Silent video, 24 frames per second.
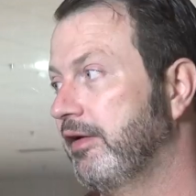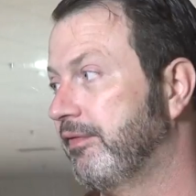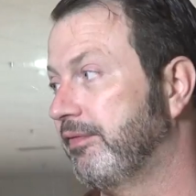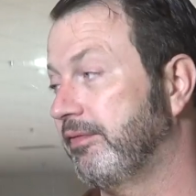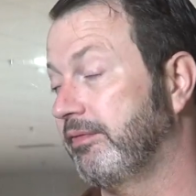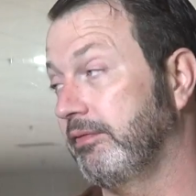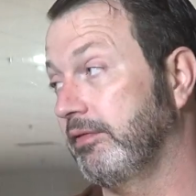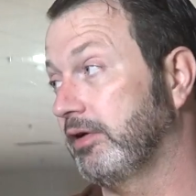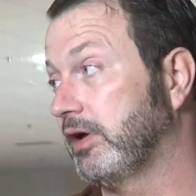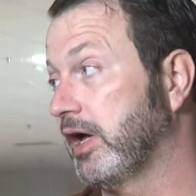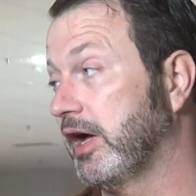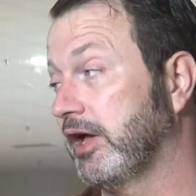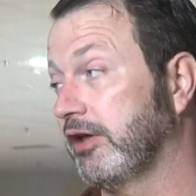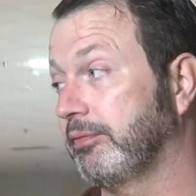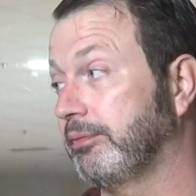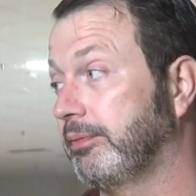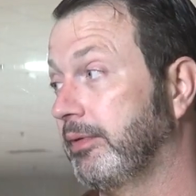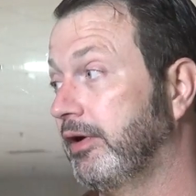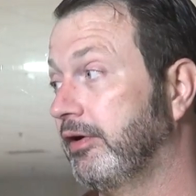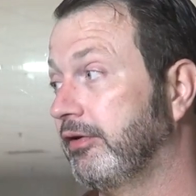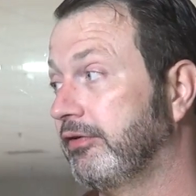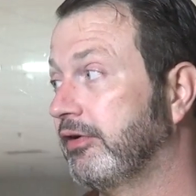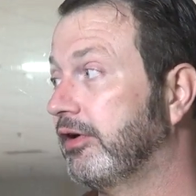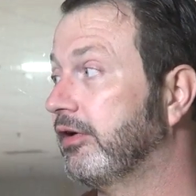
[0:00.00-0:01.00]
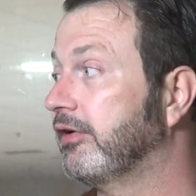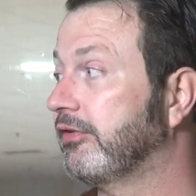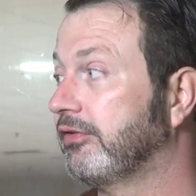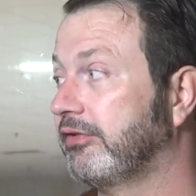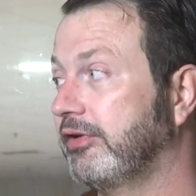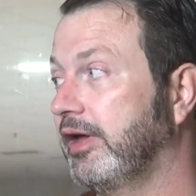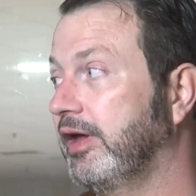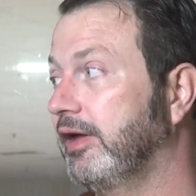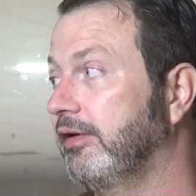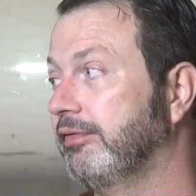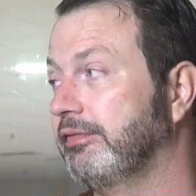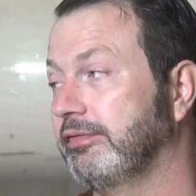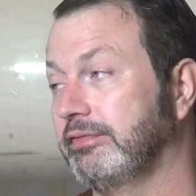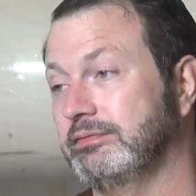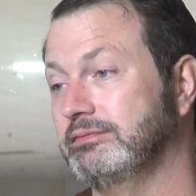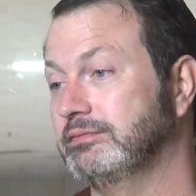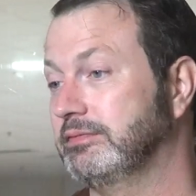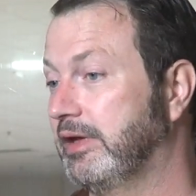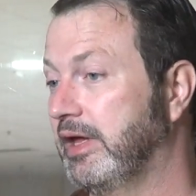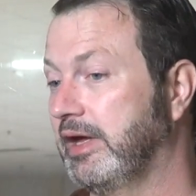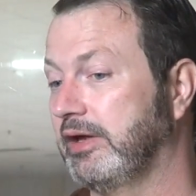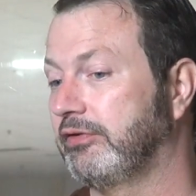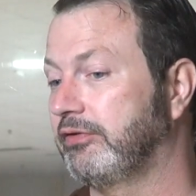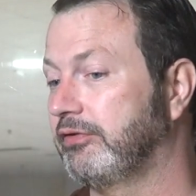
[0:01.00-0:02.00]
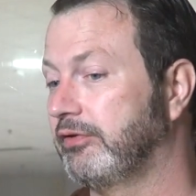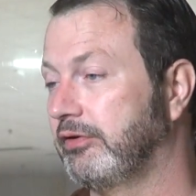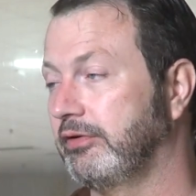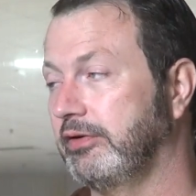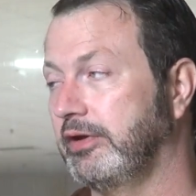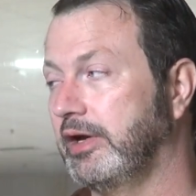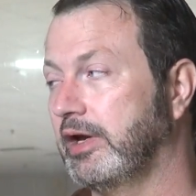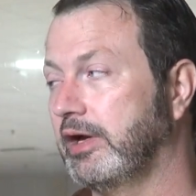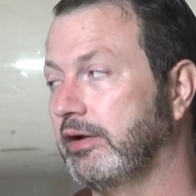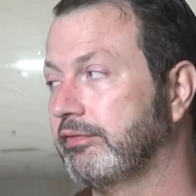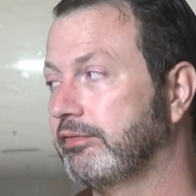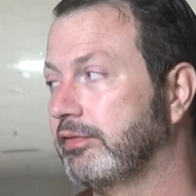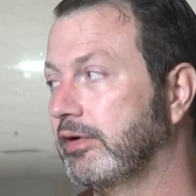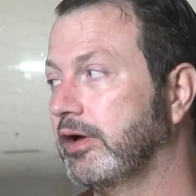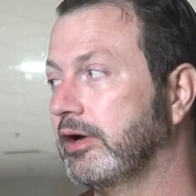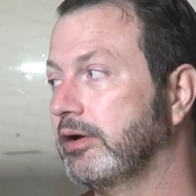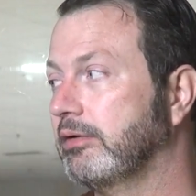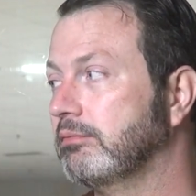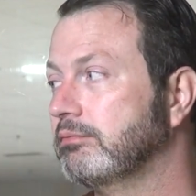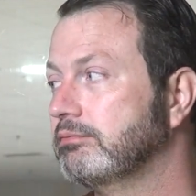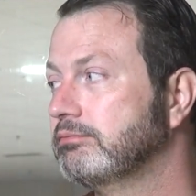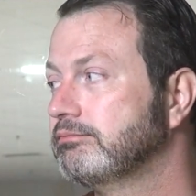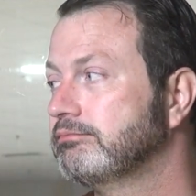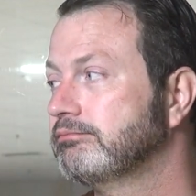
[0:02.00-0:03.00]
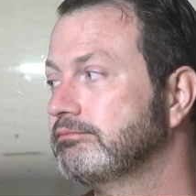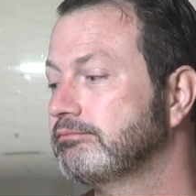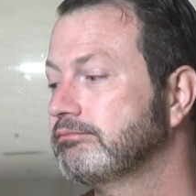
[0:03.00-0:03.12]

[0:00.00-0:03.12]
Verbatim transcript: if cosplayers aren't safe, that's certainly not fun.